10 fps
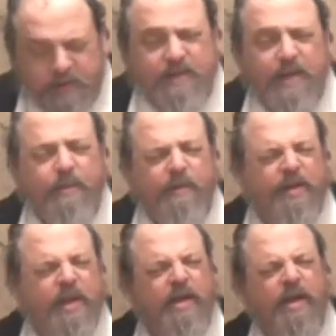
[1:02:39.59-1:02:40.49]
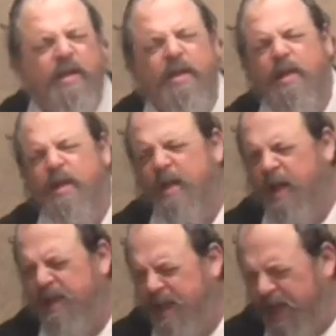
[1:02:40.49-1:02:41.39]
the statement of Hina,
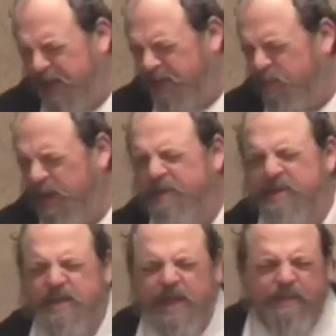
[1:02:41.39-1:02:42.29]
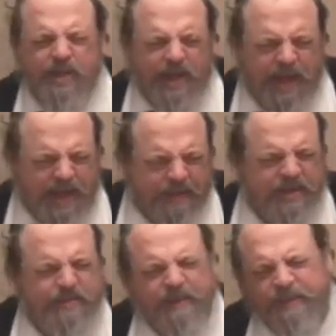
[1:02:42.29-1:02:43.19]
again, we have the same claim
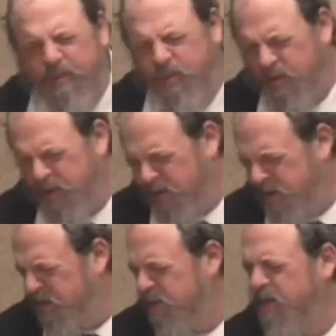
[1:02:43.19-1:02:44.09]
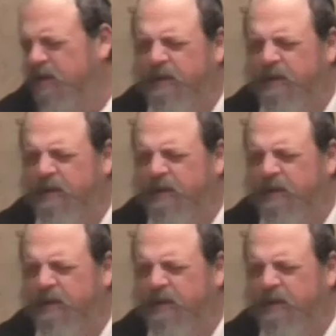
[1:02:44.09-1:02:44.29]
as before.